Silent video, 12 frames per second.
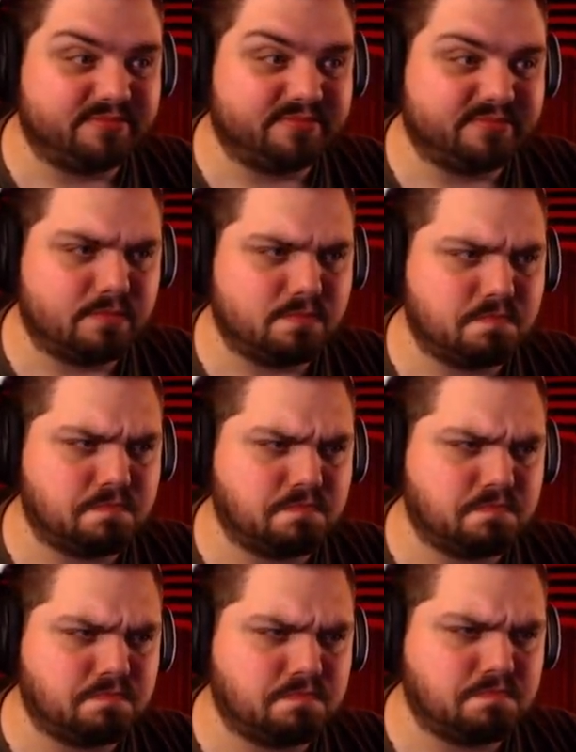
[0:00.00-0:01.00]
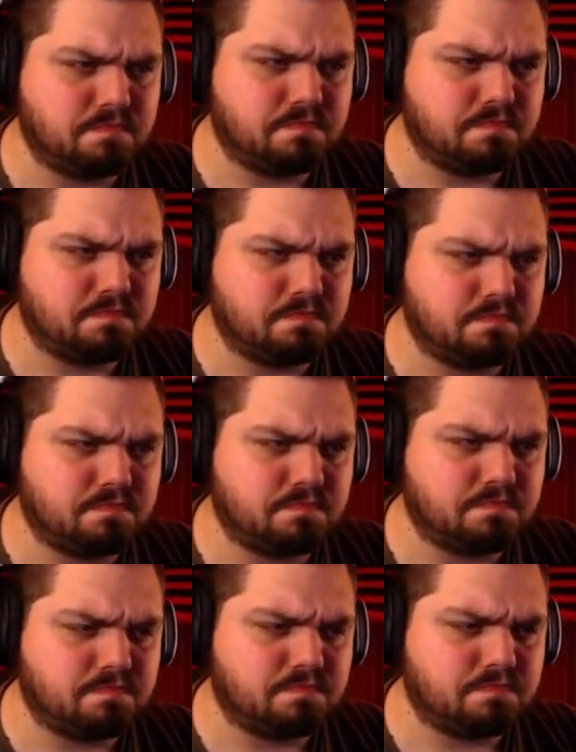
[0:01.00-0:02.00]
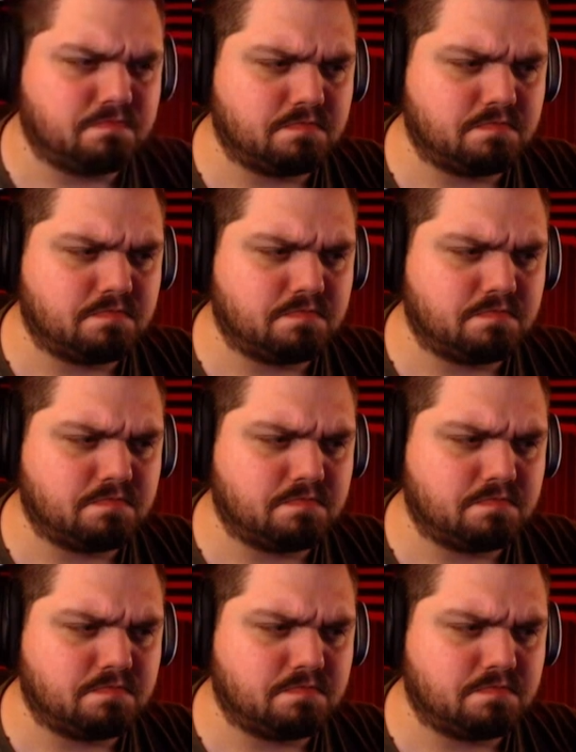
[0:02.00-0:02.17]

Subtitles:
No one is speaking in this clip.